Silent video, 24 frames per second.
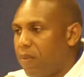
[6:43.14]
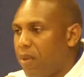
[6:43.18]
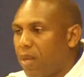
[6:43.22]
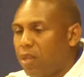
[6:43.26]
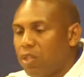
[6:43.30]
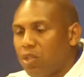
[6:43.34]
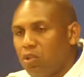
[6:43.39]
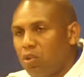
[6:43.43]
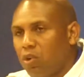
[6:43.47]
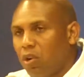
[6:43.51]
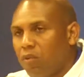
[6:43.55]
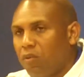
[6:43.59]

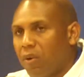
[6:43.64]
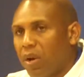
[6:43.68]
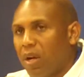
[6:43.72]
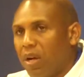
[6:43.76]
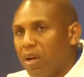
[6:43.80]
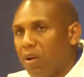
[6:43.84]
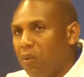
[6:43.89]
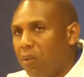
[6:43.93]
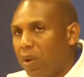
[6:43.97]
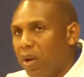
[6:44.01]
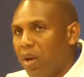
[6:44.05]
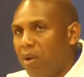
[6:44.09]
not sure if I
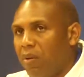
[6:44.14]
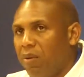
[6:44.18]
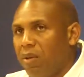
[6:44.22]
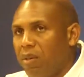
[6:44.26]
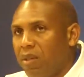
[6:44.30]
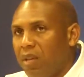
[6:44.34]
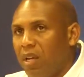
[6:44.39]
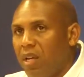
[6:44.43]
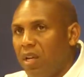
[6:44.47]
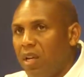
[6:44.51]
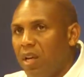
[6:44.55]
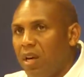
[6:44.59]
could win
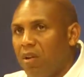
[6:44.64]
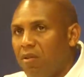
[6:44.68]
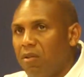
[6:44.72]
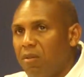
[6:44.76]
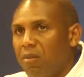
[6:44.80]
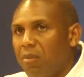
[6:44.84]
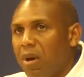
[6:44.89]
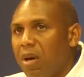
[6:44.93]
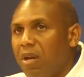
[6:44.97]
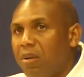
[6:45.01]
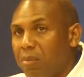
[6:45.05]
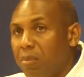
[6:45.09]
with any of
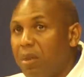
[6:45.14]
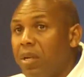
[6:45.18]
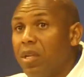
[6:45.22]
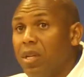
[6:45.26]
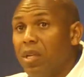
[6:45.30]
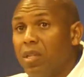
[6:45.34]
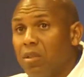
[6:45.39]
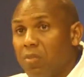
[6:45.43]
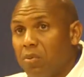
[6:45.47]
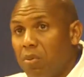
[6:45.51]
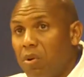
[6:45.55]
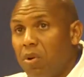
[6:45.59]
them, I'd be
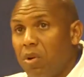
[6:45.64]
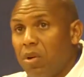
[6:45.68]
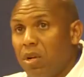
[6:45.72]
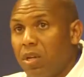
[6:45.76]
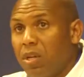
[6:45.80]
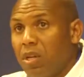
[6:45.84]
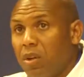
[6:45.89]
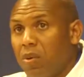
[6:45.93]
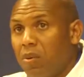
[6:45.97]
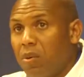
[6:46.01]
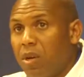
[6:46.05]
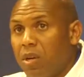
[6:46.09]

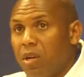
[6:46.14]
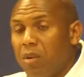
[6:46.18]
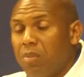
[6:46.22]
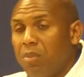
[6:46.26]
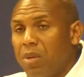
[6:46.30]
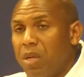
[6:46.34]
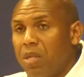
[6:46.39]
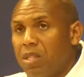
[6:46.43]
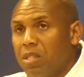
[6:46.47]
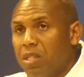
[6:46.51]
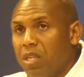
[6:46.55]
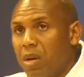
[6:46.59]
disappointed if one of
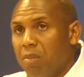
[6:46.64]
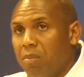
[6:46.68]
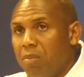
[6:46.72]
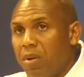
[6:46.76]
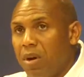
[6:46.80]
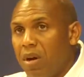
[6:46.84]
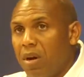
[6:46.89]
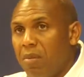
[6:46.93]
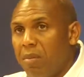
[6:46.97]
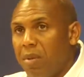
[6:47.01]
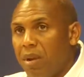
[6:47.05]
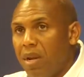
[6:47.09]
them did
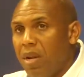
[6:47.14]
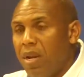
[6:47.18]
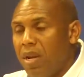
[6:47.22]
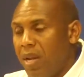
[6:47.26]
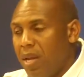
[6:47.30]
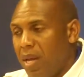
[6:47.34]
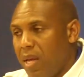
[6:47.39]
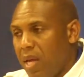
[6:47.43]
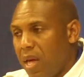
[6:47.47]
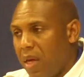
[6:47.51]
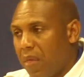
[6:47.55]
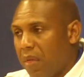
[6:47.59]
step up. But
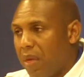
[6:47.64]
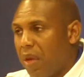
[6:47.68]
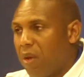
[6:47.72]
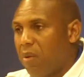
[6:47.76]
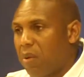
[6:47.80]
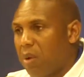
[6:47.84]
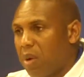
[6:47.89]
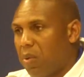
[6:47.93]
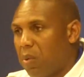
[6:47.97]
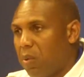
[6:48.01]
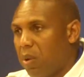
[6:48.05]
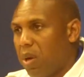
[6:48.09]
I
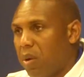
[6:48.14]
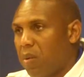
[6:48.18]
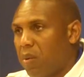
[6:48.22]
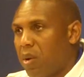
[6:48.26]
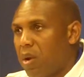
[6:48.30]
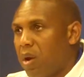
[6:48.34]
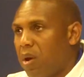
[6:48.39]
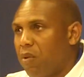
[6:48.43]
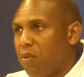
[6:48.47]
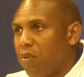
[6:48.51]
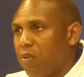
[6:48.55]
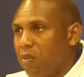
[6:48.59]
think we can win
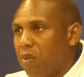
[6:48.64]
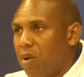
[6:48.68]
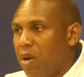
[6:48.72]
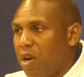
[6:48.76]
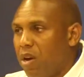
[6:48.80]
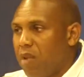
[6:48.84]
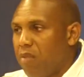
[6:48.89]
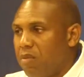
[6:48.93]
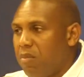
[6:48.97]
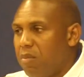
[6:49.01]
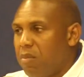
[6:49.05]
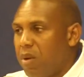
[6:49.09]
with all
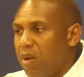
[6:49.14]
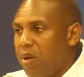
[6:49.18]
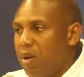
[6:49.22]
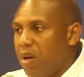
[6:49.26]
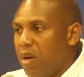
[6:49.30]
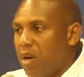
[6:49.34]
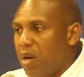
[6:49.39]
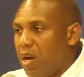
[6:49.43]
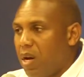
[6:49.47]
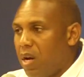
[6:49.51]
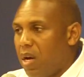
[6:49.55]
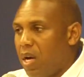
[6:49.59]
three of them.
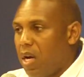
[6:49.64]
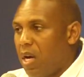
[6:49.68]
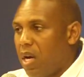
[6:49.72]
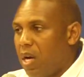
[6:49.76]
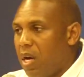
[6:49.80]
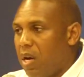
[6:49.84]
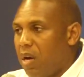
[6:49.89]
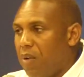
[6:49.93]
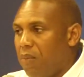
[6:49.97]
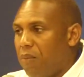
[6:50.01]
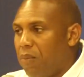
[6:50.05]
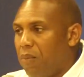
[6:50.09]

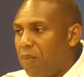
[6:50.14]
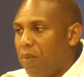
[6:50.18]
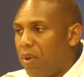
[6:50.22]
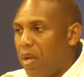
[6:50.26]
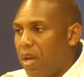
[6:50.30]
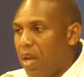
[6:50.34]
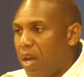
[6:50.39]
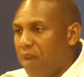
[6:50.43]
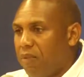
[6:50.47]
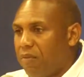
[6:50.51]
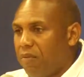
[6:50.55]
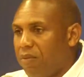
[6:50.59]

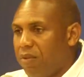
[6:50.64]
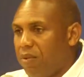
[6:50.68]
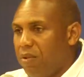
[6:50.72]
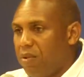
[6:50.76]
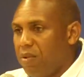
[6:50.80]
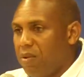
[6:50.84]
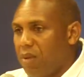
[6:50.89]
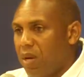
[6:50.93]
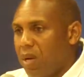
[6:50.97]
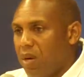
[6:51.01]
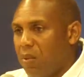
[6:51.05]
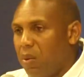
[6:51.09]
We
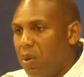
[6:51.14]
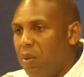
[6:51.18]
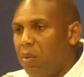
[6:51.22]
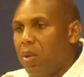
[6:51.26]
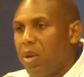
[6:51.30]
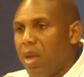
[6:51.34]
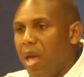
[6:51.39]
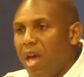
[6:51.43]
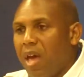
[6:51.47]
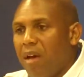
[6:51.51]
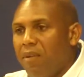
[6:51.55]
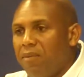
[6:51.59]

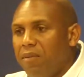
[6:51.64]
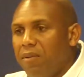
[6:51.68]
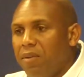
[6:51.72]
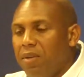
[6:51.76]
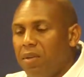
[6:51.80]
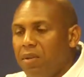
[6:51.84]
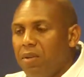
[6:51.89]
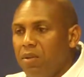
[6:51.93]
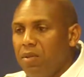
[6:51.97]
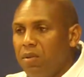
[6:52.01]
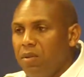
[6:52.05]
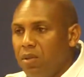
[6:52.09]
would have
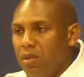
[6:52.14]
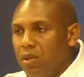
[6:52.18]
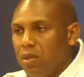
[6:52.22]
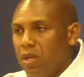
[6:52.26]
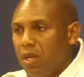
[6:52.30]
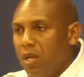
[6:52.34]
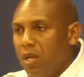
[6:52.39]
to